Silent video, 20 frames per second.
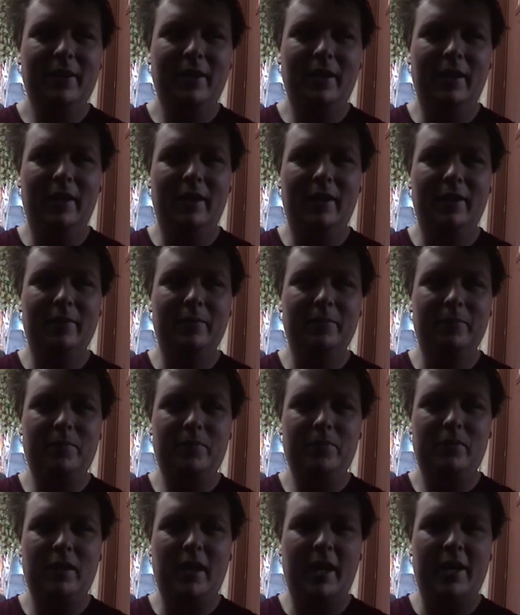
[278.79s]
And,
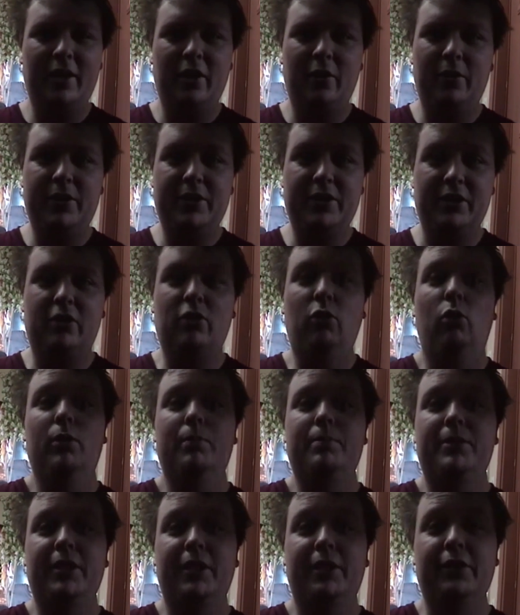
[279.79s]
you know, he's a
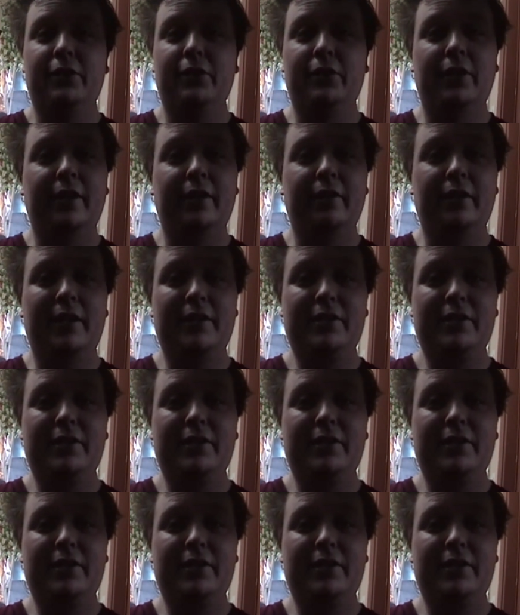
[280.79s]
corpse under there.